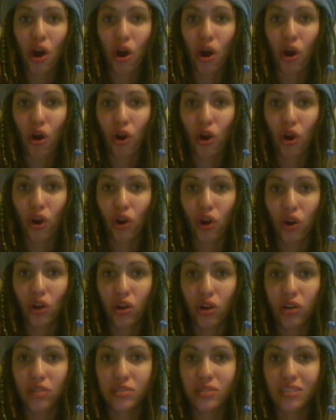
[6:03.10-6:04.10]
R
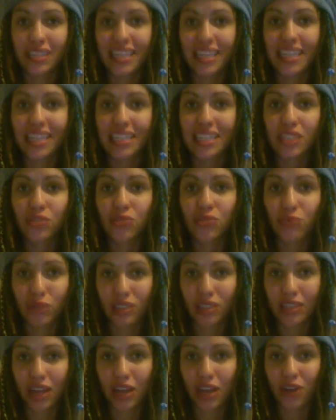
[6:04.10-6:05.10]
is
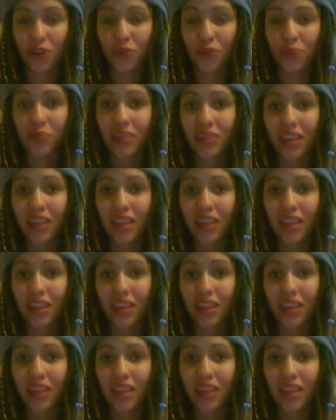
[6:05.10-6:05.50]
recycle.